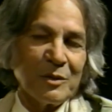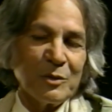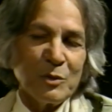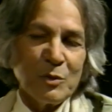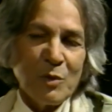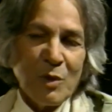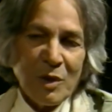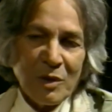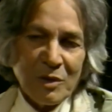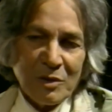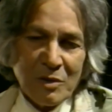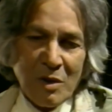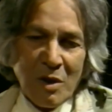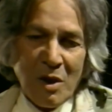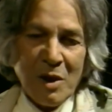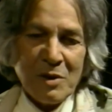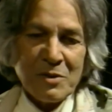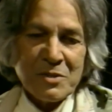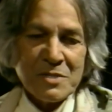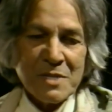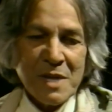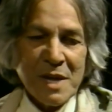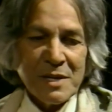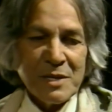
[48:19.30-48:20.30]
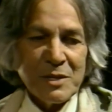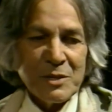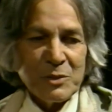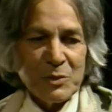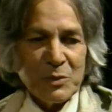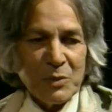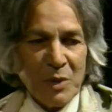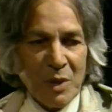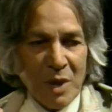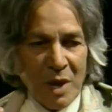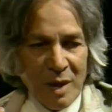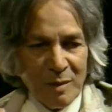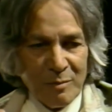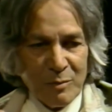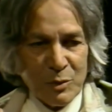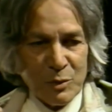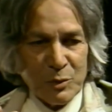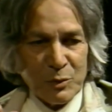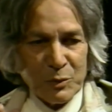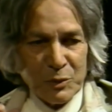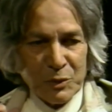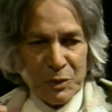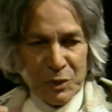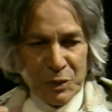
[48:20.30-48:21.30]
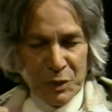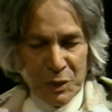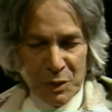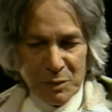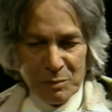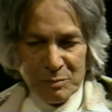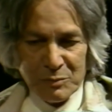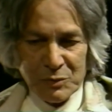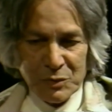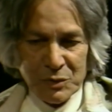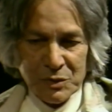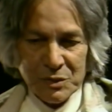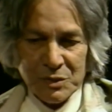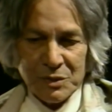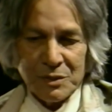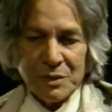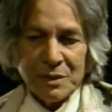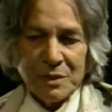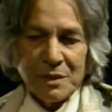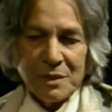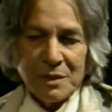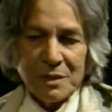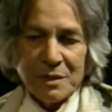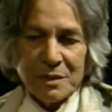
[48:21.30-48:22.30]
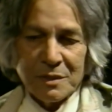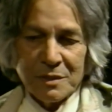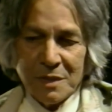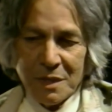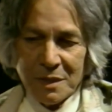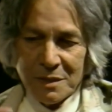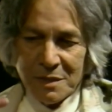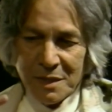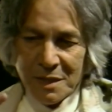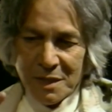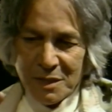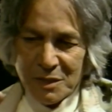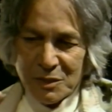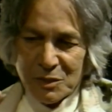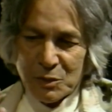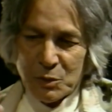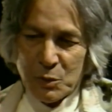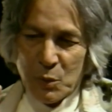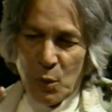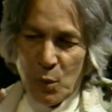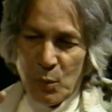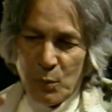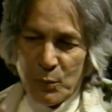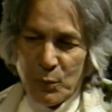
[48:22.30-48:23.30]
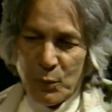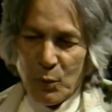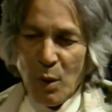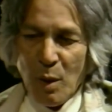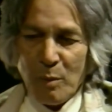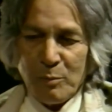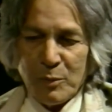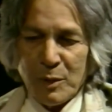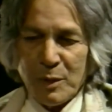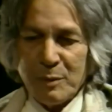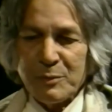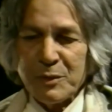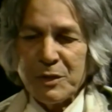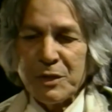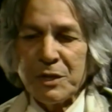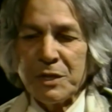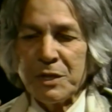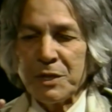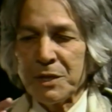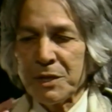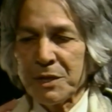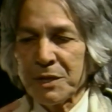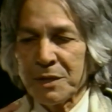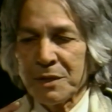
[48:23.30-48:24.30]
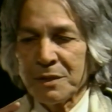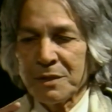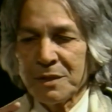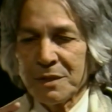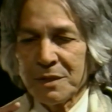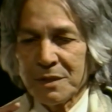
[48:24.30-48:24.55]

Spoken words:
You are not ready to come to terms that there is no problem here